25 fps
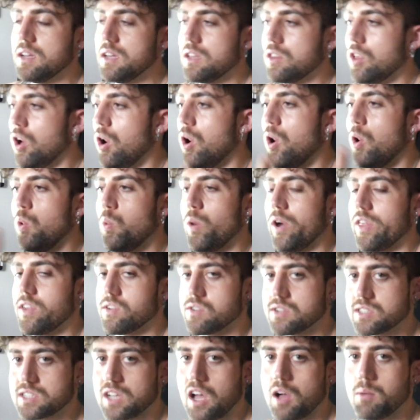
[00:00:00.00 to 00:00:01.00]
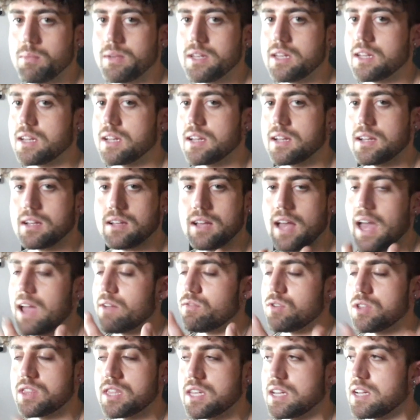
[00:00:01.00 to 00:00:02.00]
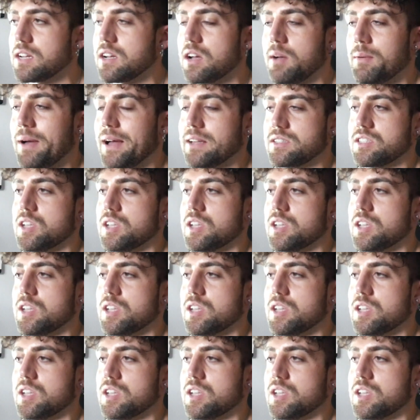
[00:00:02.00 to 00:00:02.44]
the hot weather is coming, everything about